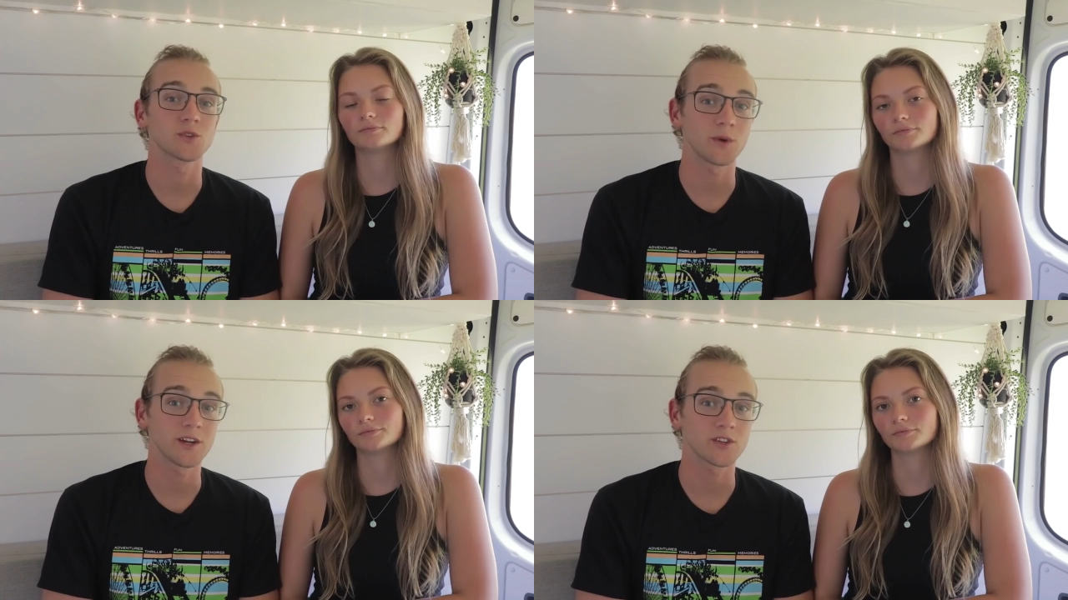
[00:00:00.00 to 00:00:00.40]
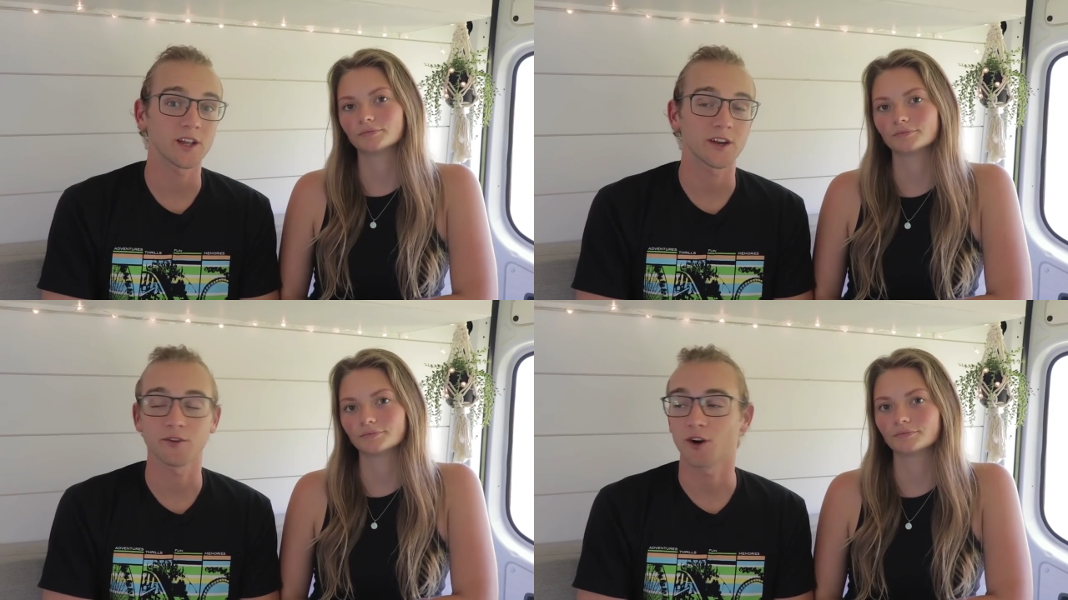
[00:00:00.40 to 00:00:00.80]

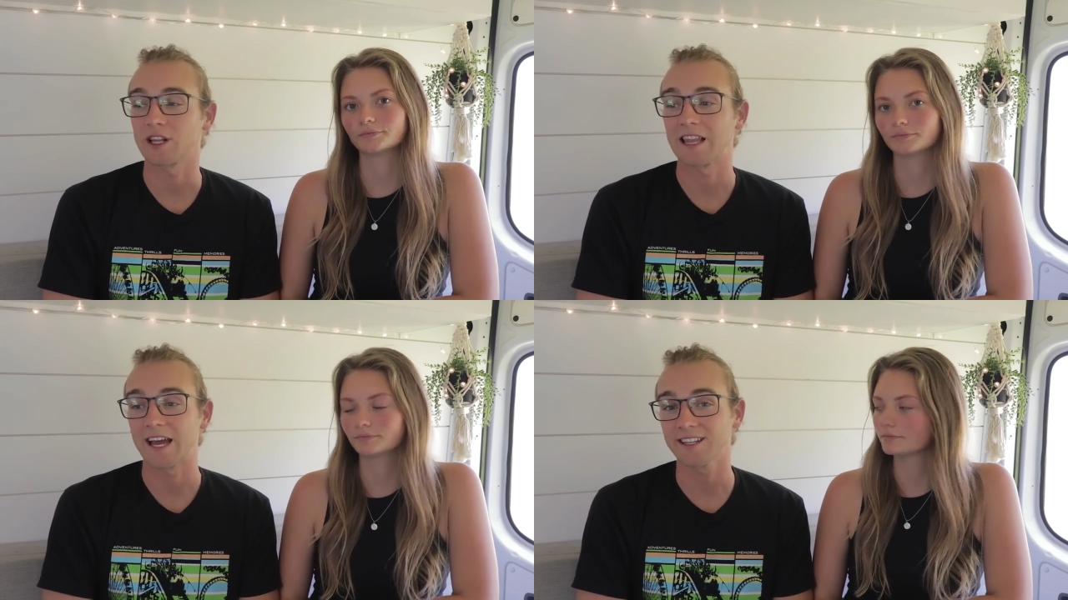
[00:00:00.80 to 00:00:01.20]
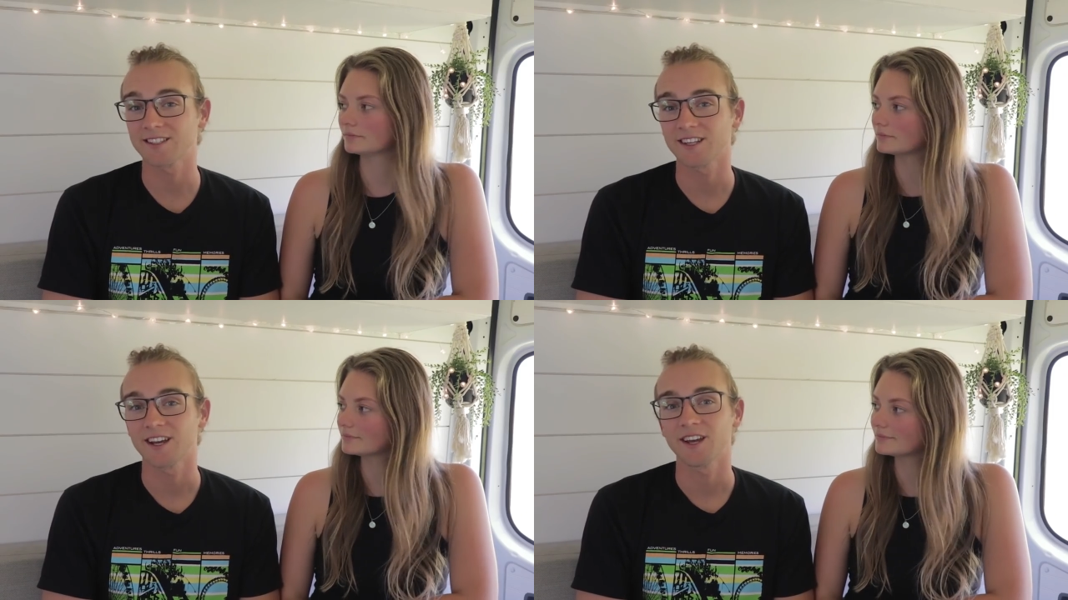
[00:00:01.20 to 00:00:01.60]
Speaker 1: switch, like for our
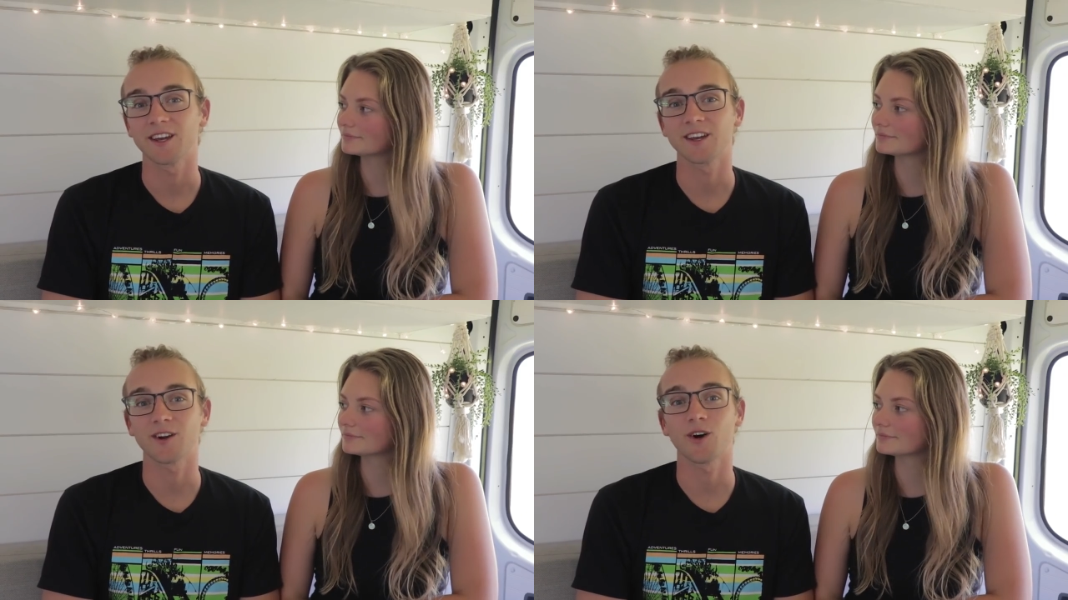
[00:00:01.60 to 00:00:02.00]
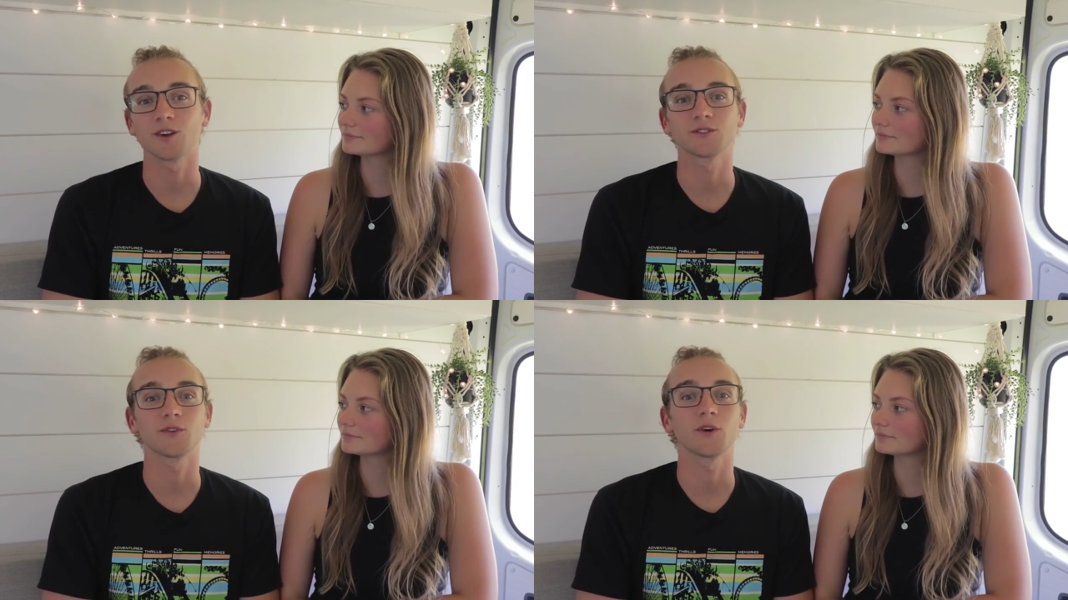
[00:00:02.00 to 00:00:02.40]
lights, it
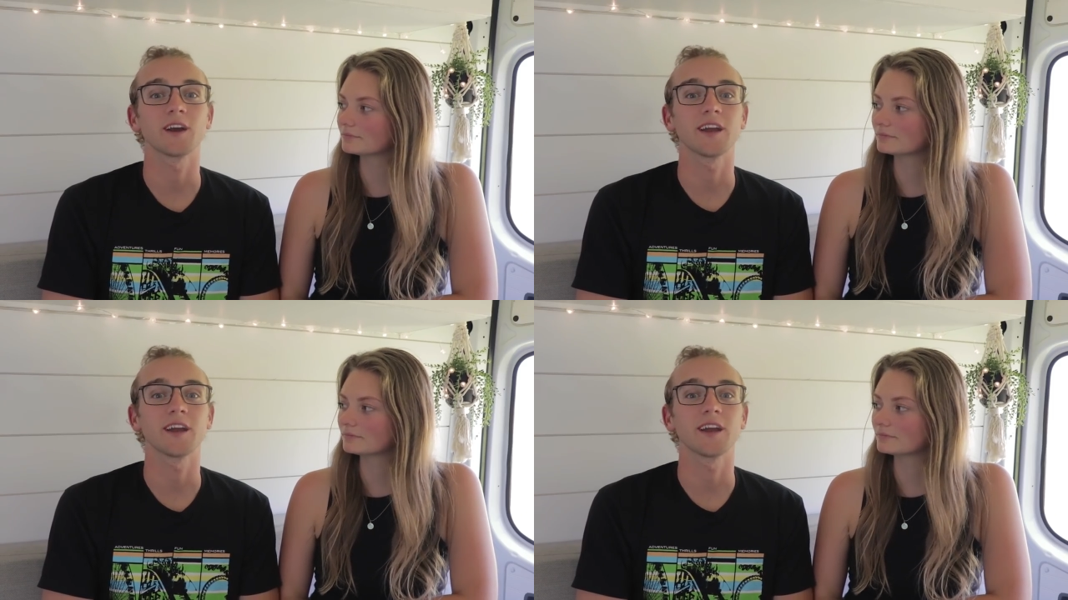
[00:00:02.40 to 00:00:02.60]
calls for